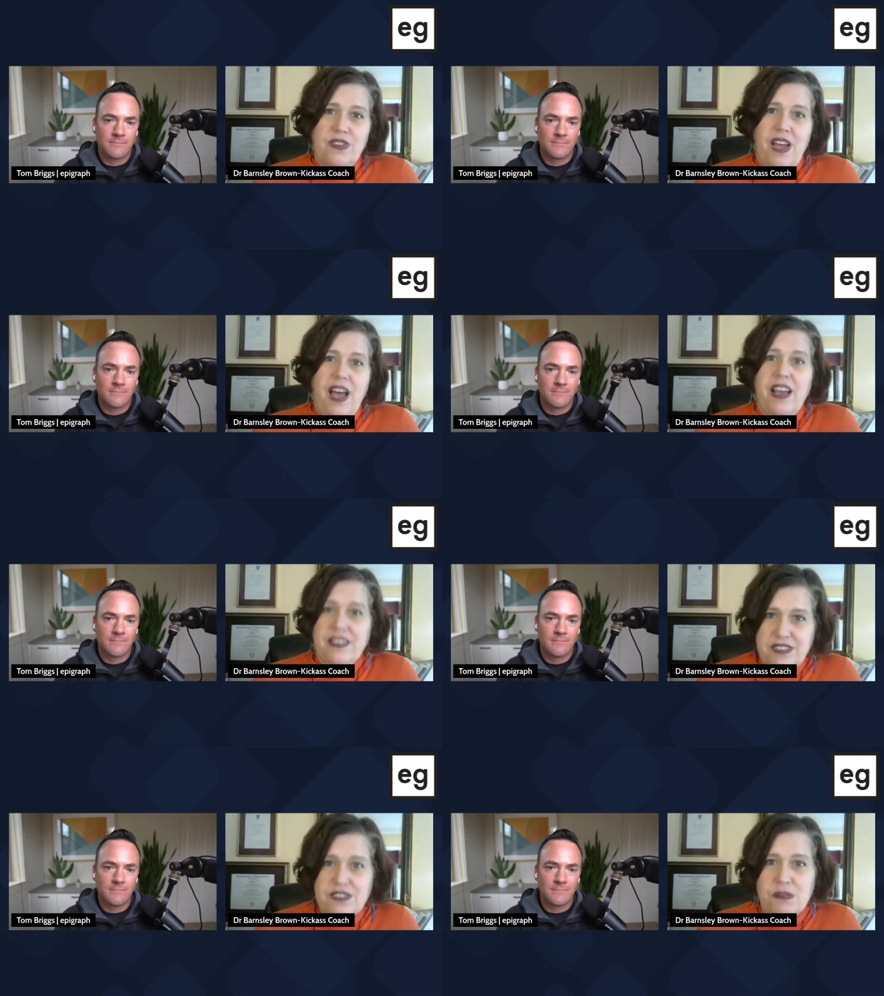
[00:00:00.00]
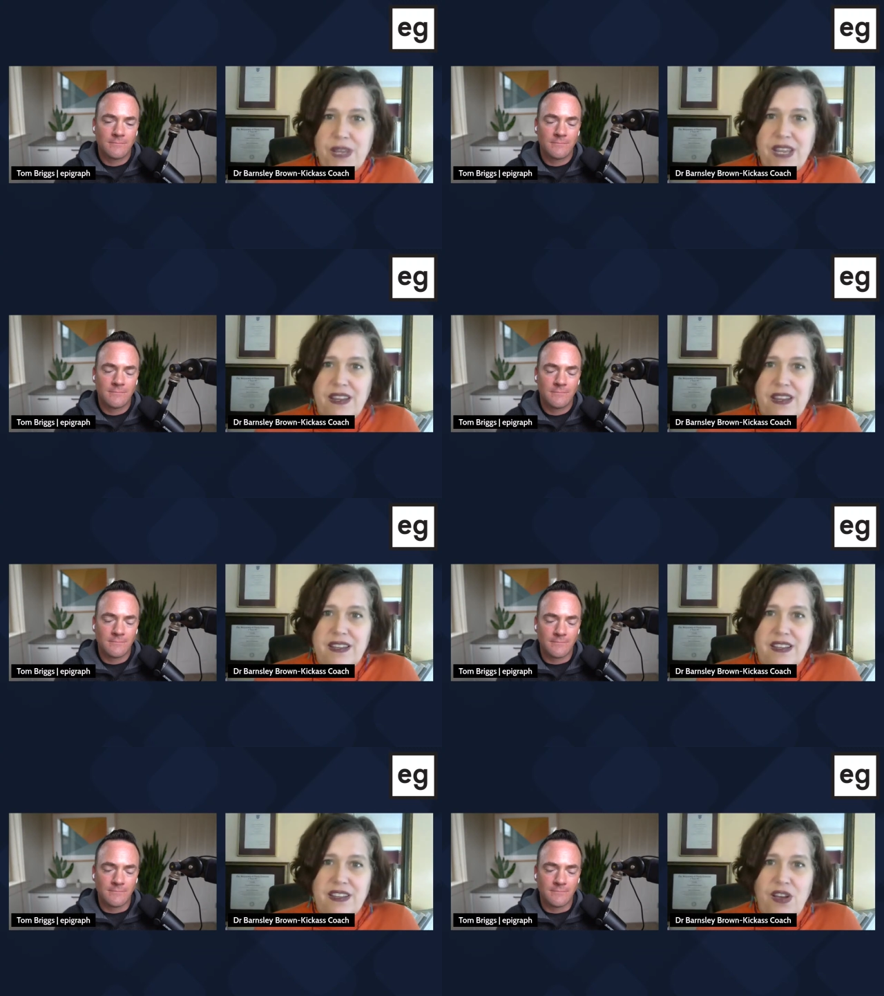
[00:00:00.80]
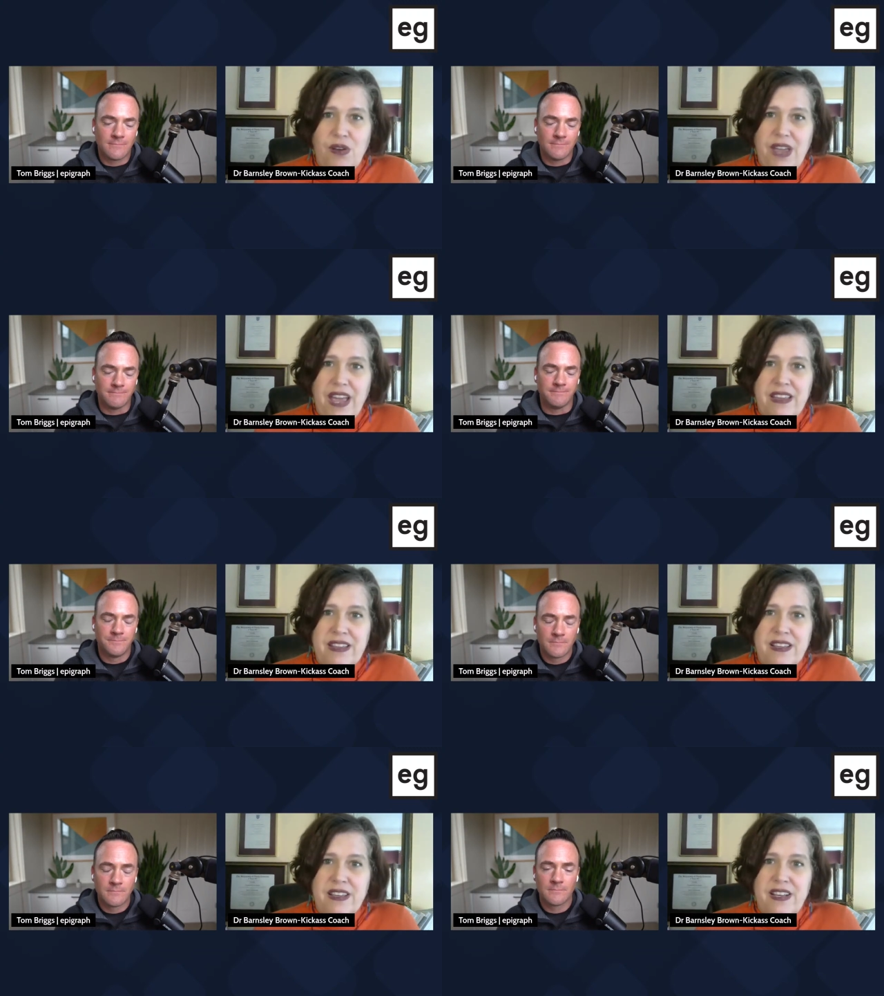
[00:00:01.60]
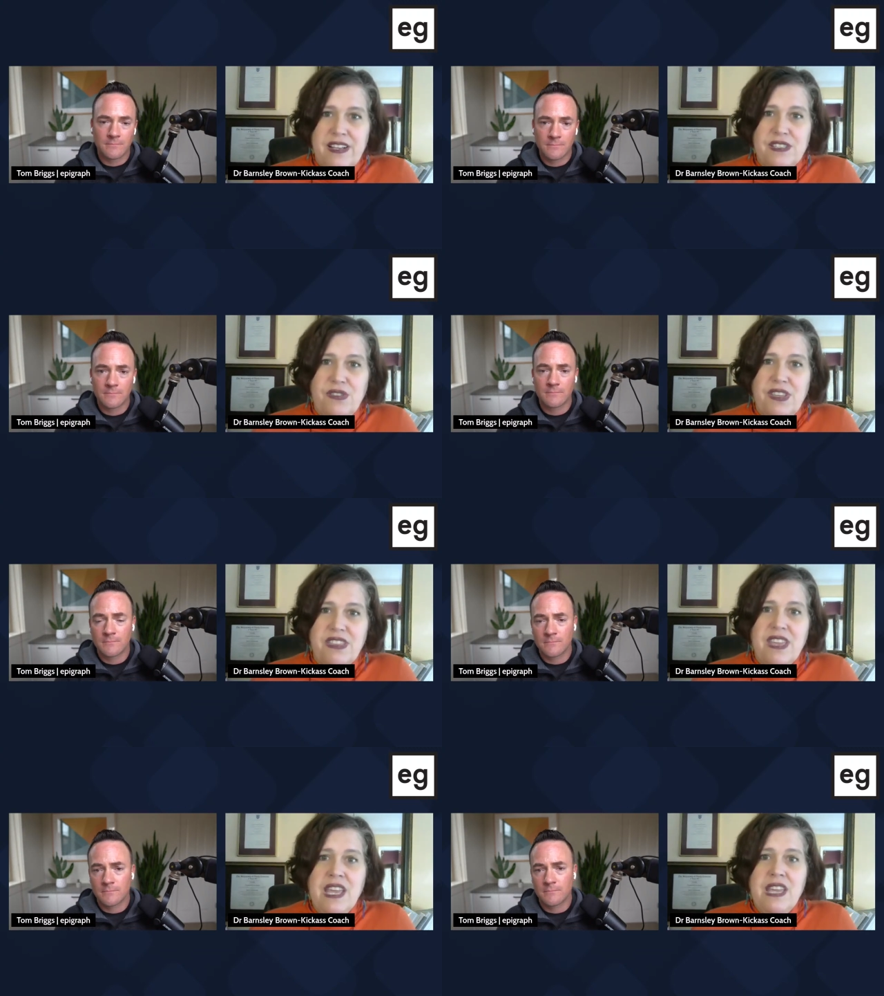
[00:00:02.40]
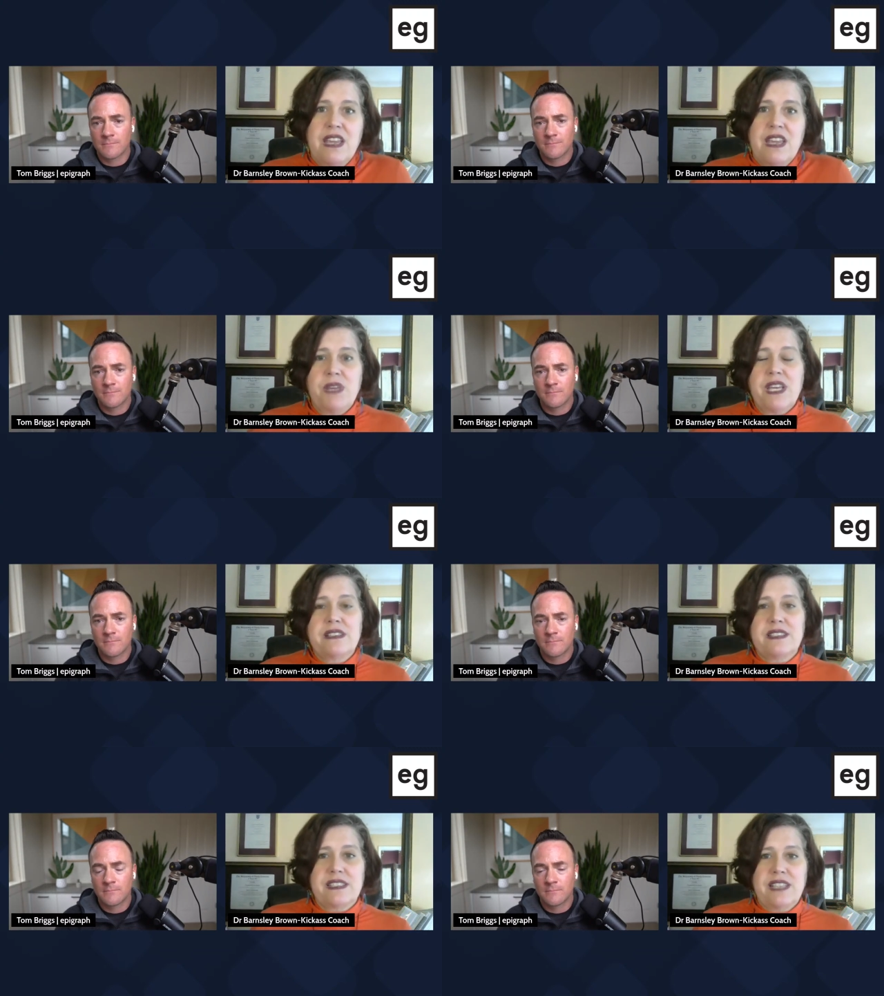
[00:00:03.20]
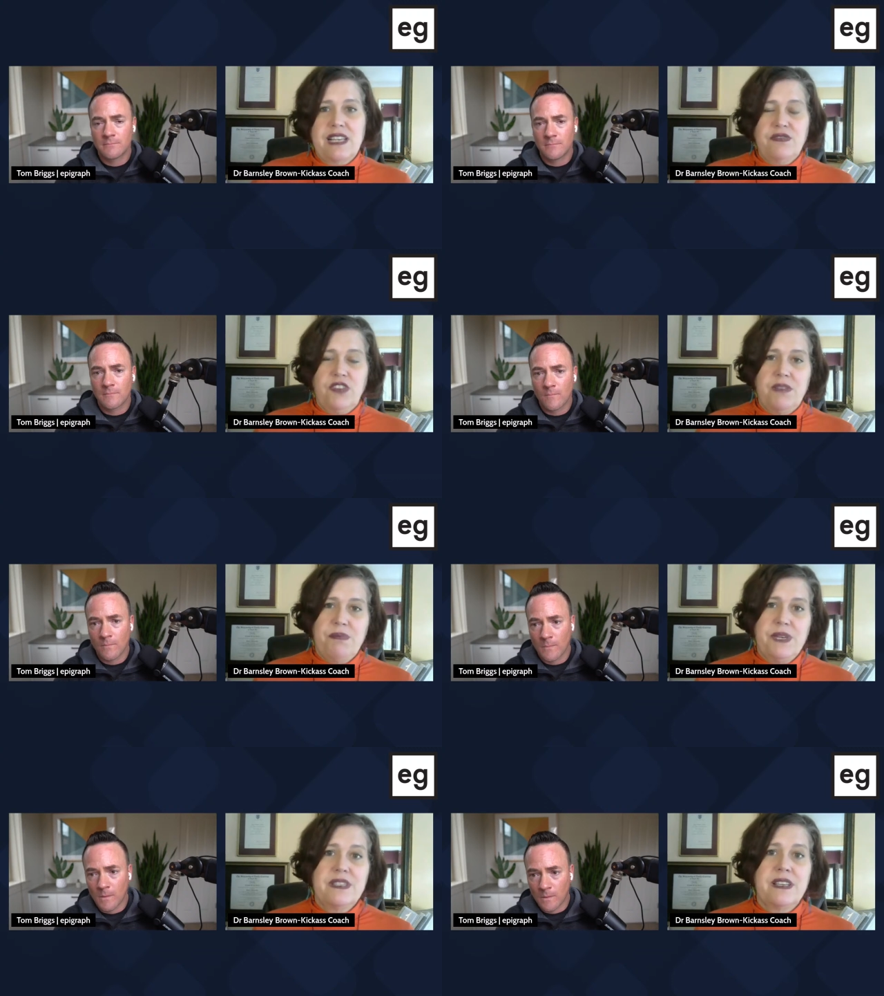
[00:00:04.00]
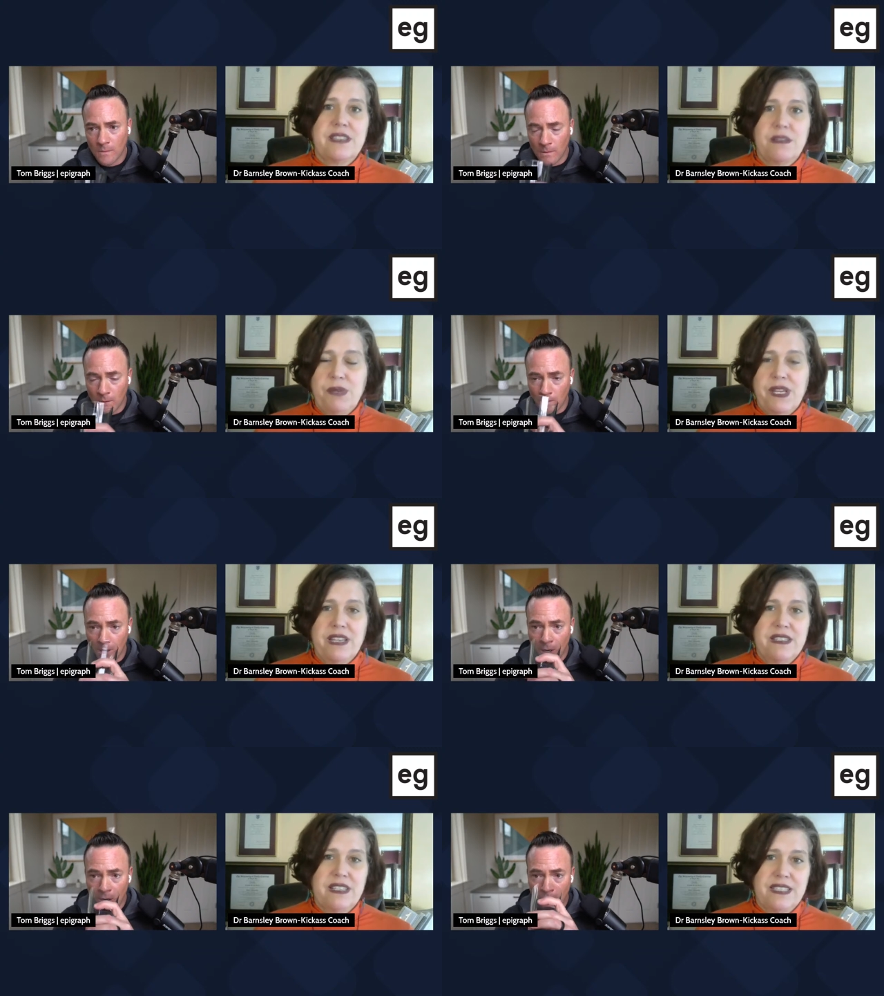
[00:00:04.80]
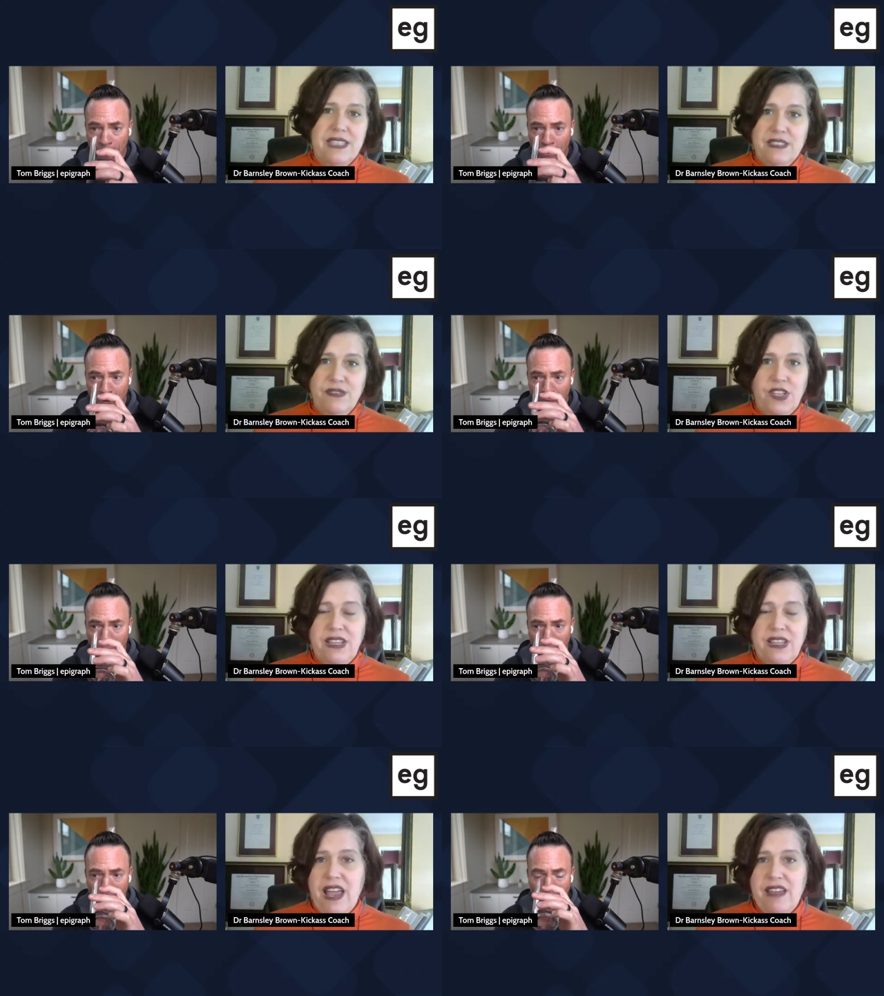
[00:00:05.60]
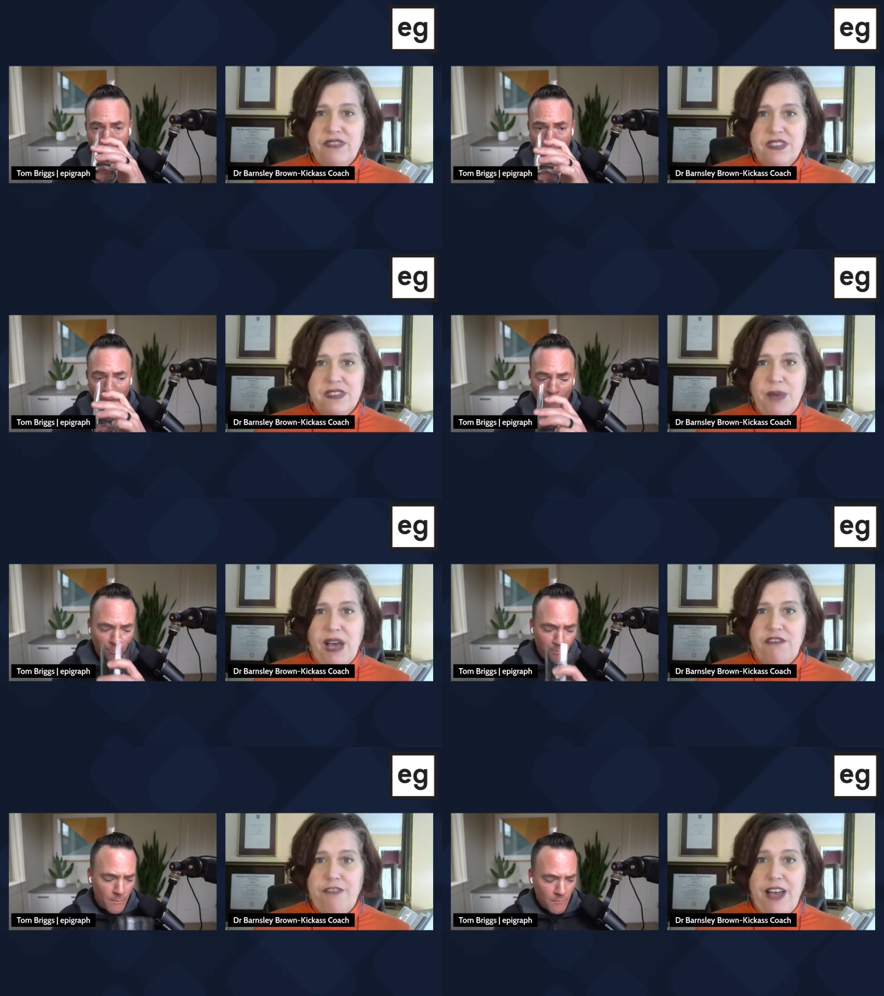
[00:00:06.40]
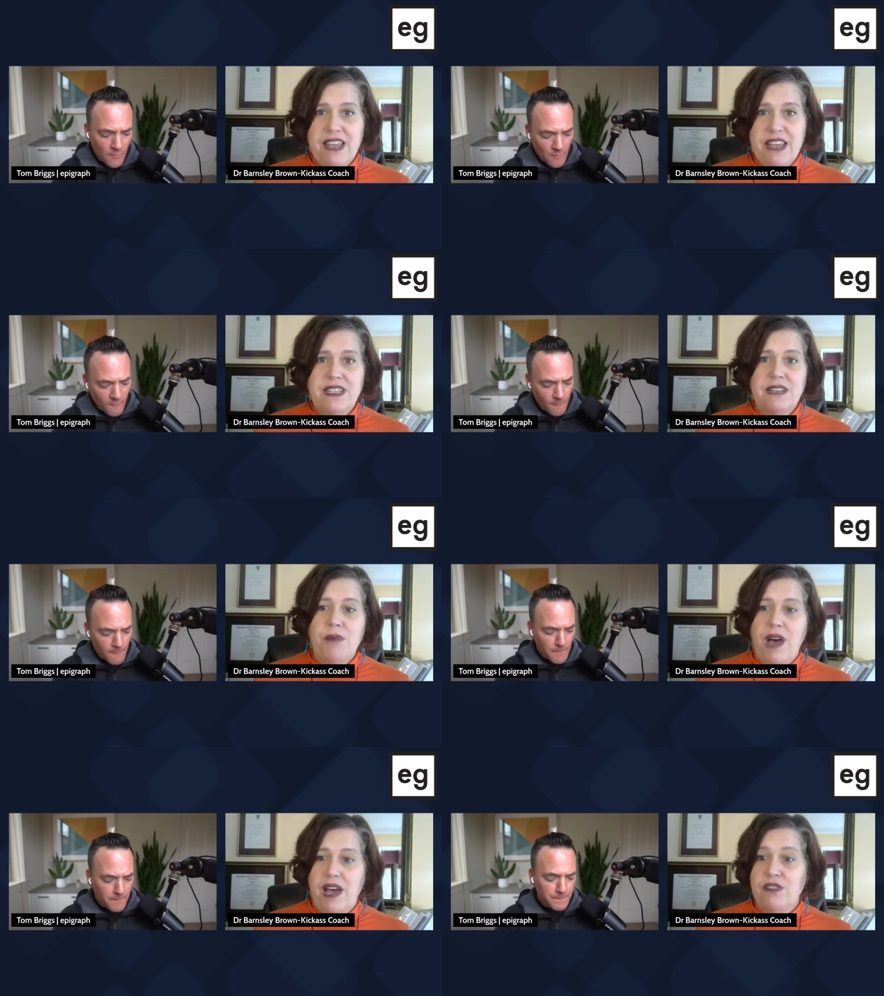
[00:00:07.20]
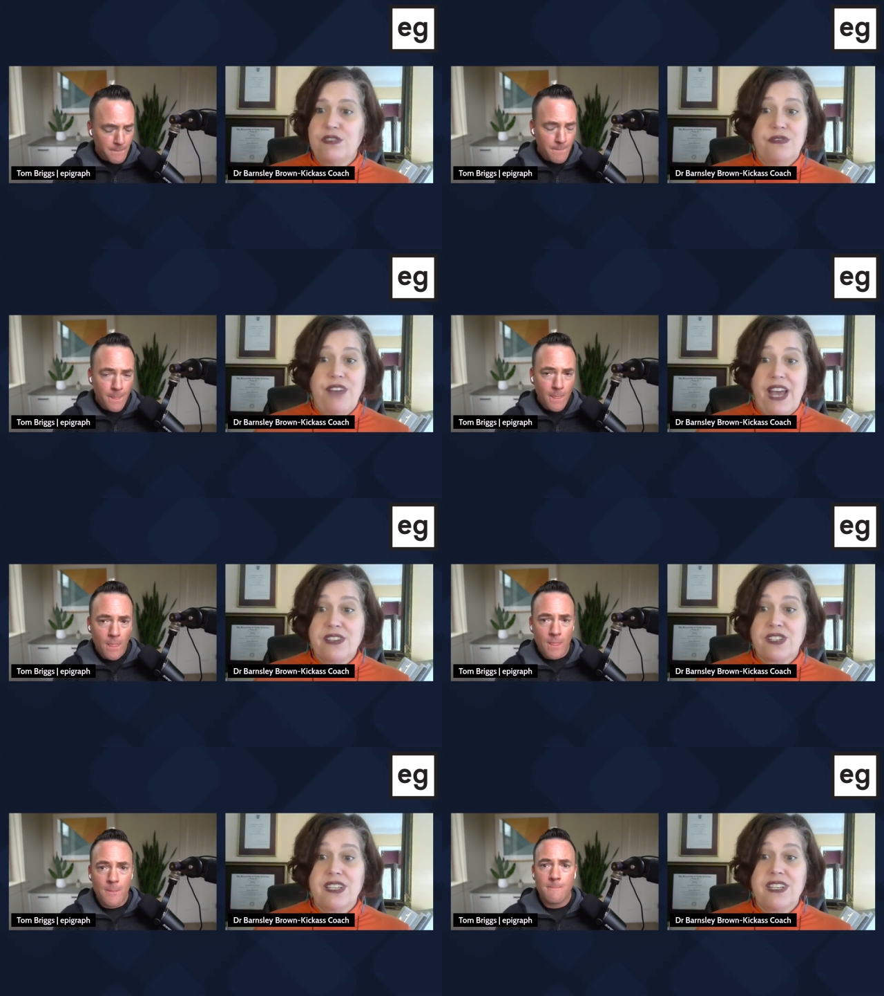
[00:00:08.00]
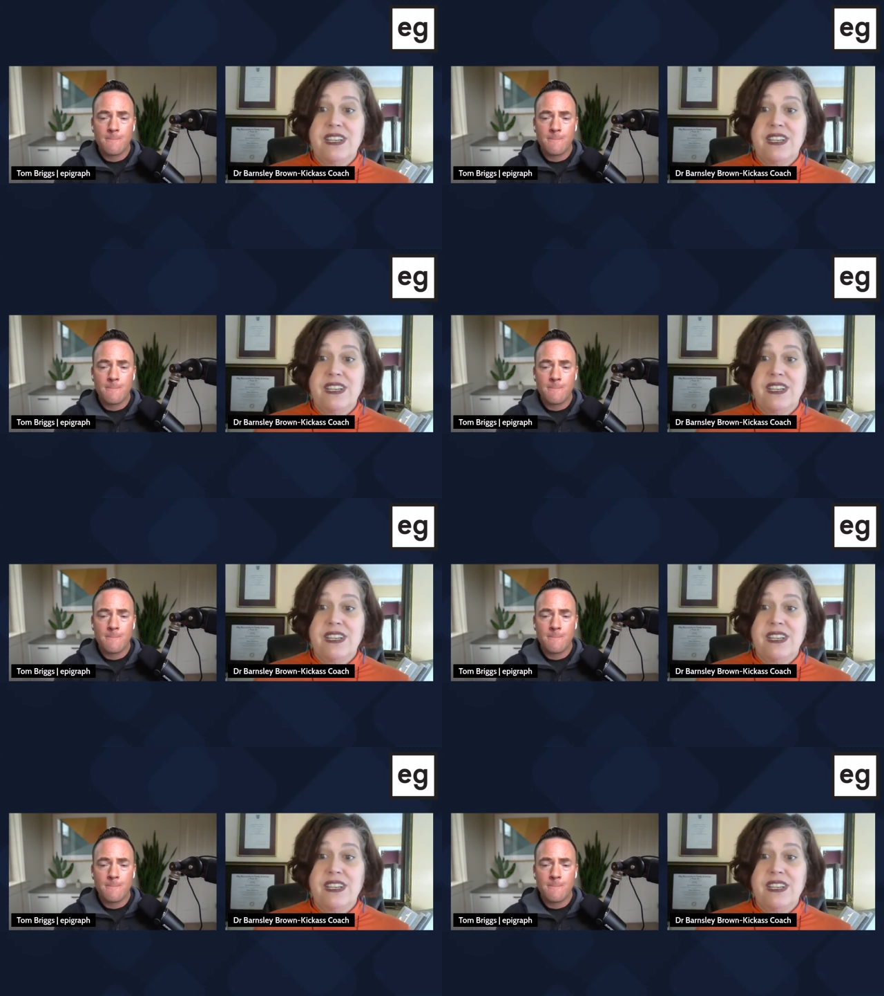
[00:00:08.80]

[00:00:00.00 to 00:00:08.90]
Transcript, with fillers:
Speaker 1: us to be. Okay. Mm-hmm. So, the thing in being successful in business and being successful in life is about finding models who've actually